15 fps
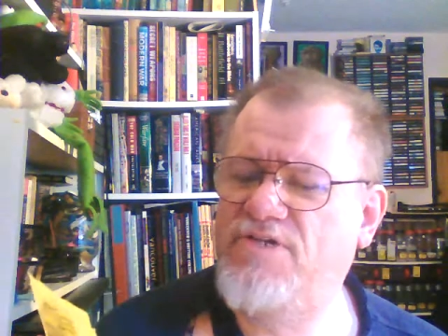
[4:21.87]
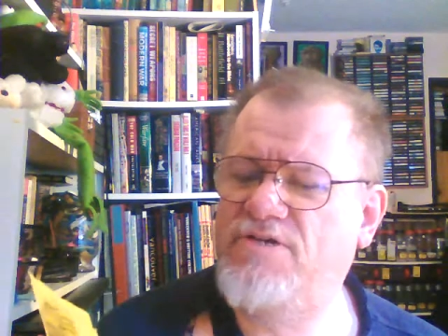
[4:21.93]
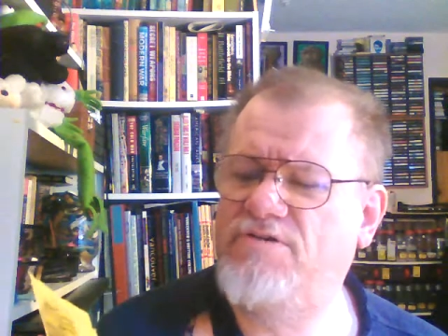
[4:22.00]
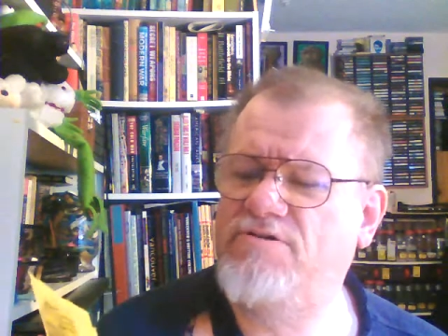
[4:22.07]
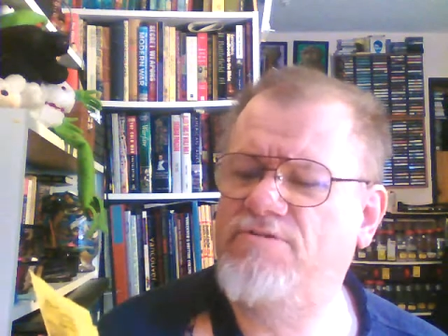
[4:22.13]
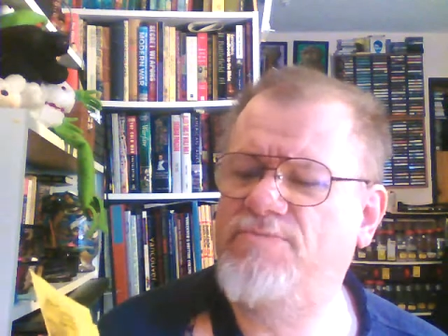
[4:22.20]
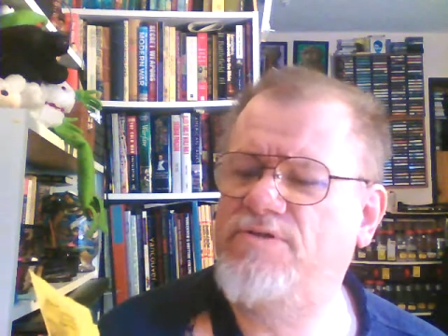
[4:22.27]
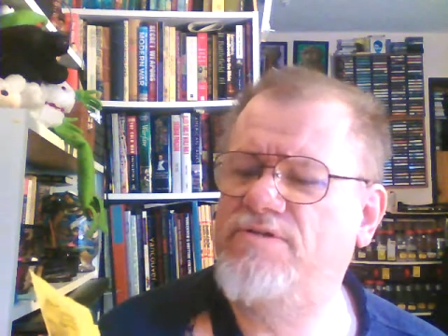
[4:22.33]
a
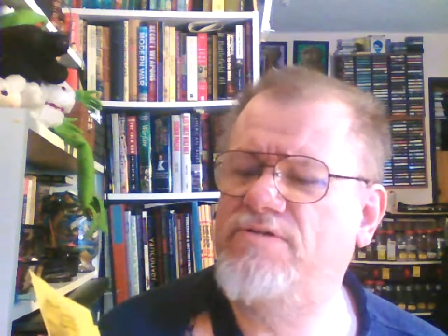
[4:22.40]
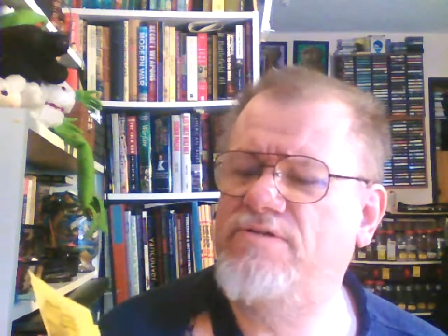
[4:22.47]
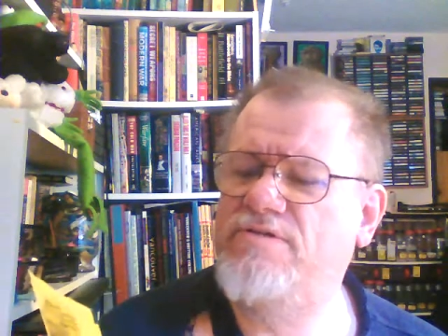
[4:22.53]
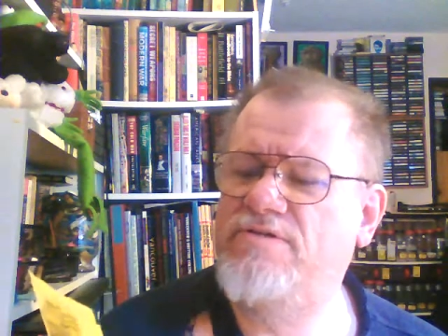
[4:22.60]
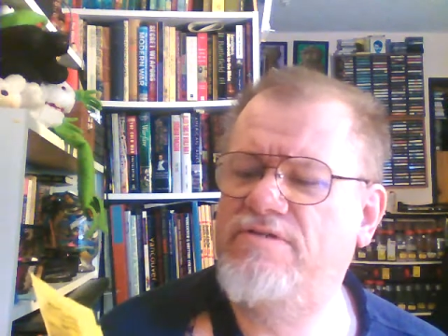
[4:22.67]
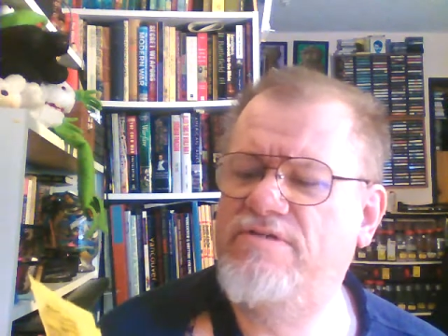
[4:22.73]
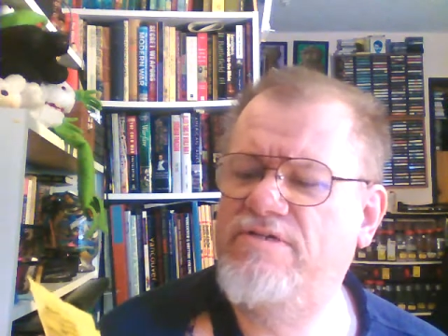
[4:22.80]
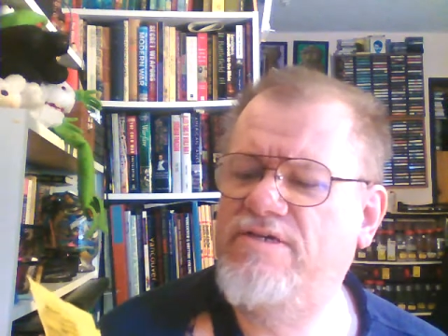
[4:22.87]

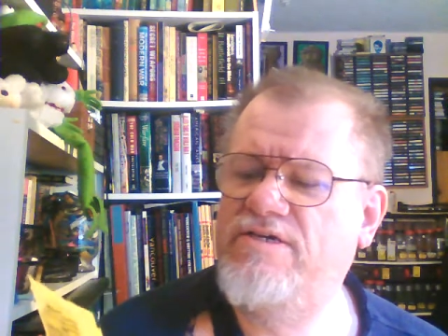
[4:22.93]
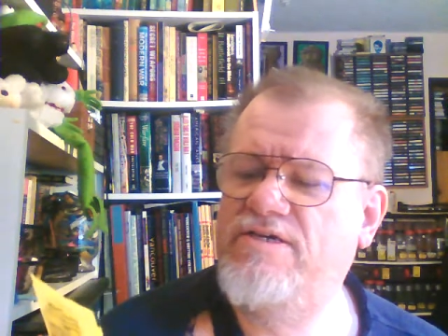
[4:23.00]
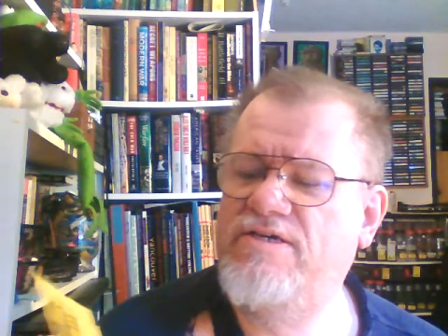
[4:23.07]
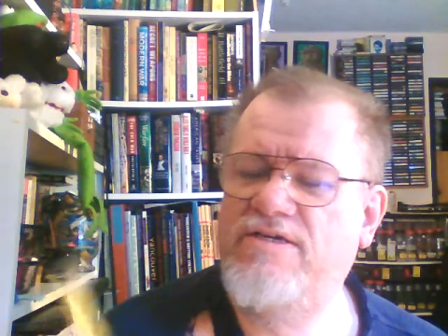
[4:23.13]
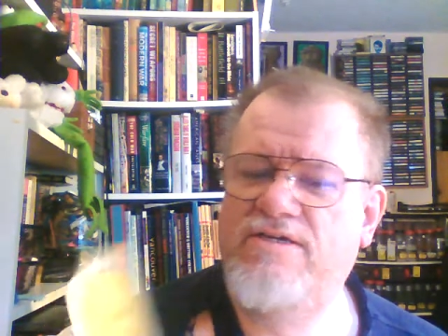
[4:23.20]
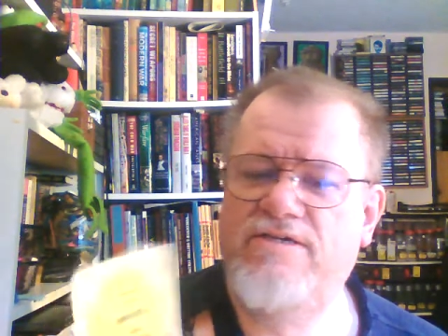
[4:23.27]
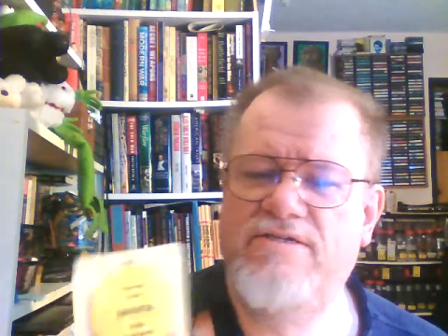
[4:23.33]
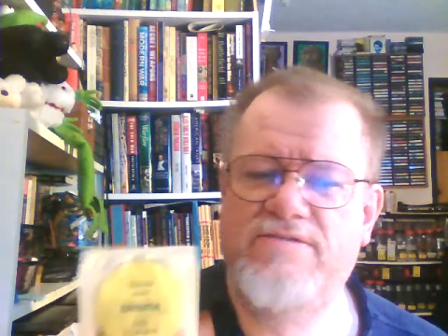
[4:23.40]
herbal
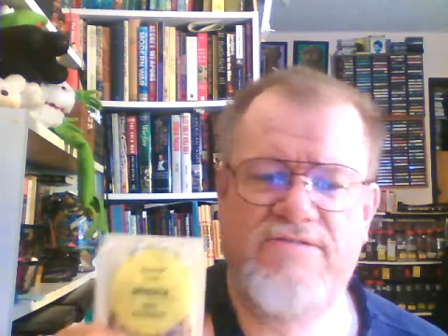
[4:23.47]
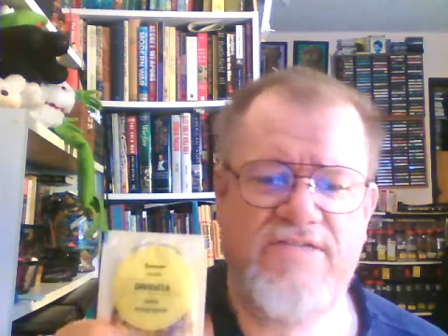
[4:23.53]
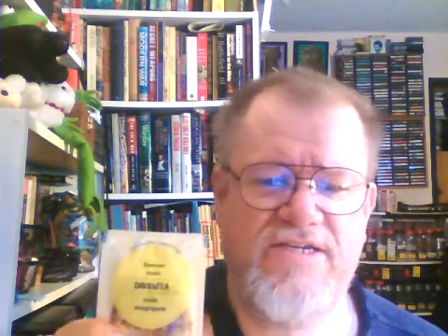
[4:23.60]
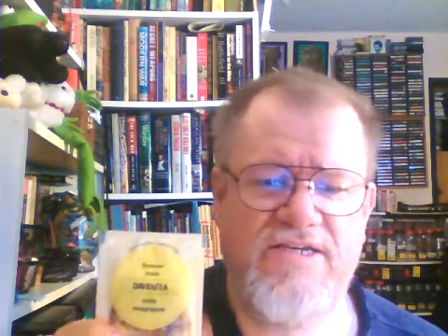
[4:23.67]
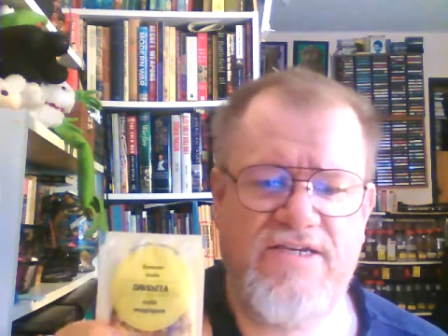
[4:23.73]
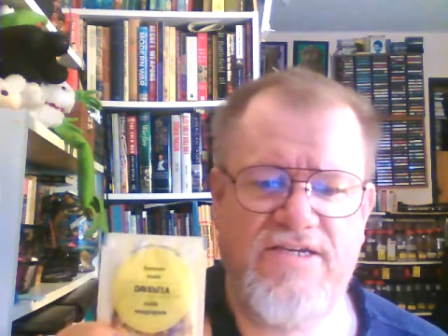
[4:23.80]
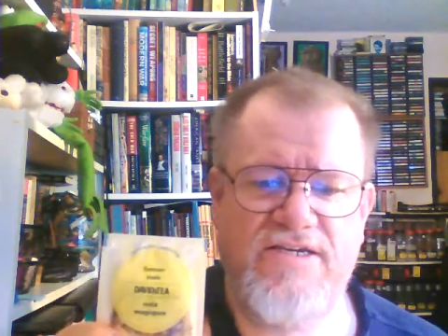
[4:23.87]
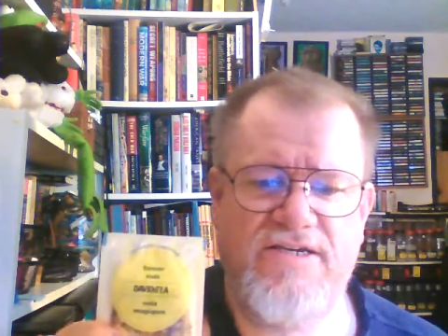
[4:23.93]

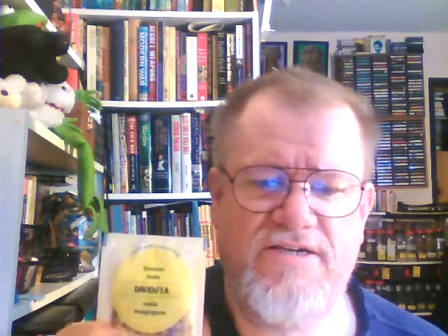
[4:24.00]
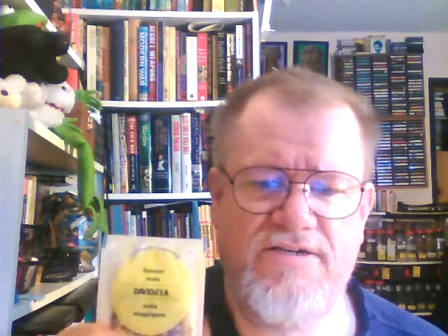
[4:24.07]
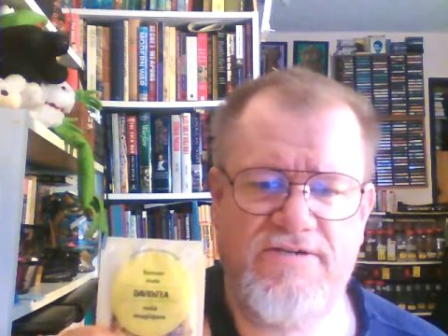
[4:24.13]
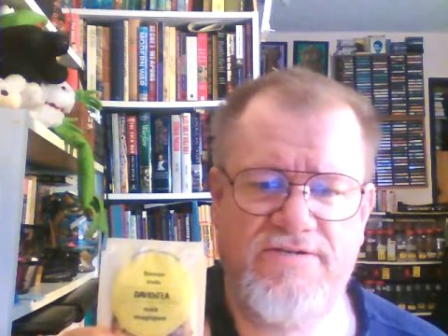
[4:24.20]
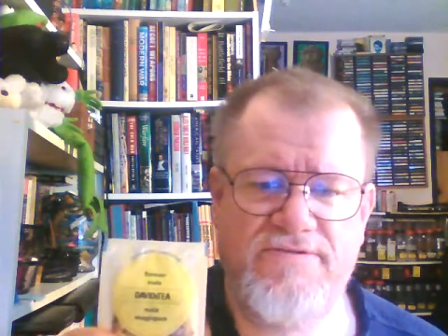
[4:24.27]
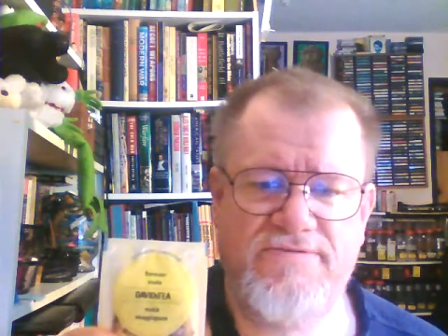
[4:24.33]
tea,